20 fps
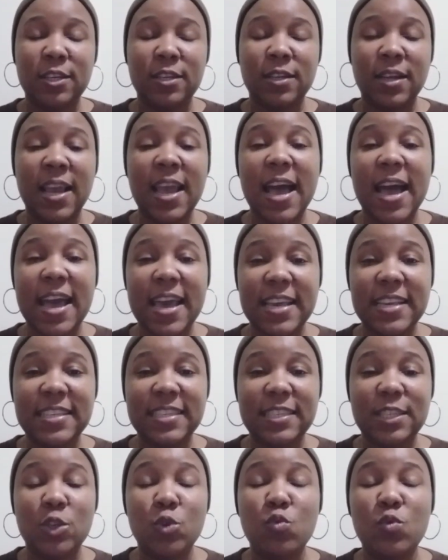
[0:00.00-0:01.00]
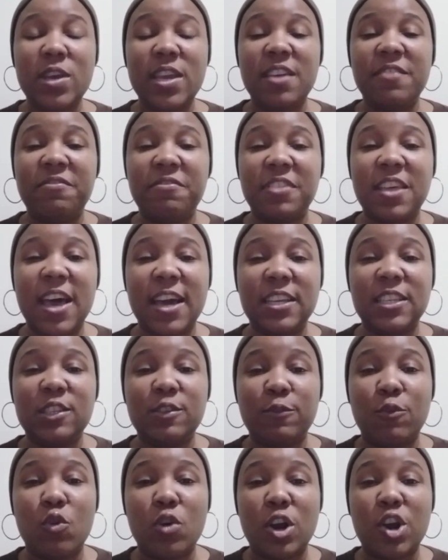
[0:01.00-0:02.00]
guys, you give thanks
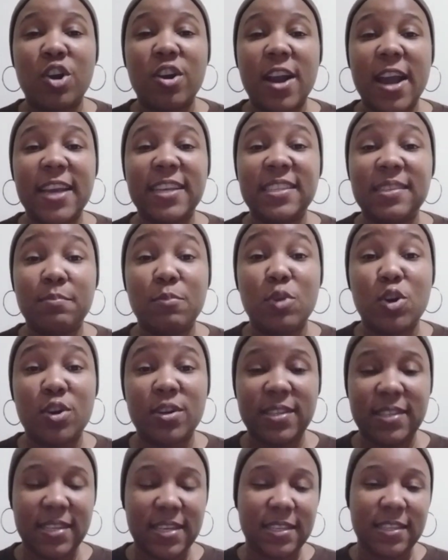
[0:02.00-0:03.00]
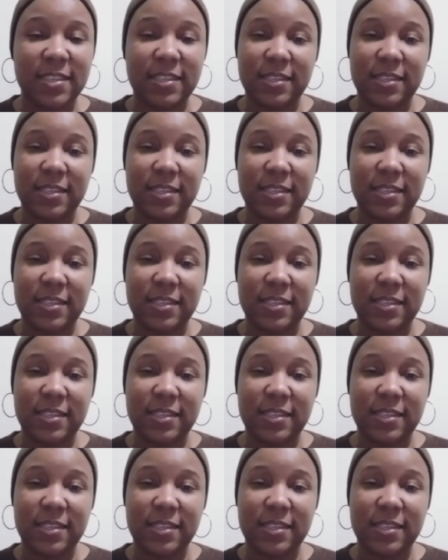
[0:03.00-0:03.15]
for Christ's mercies.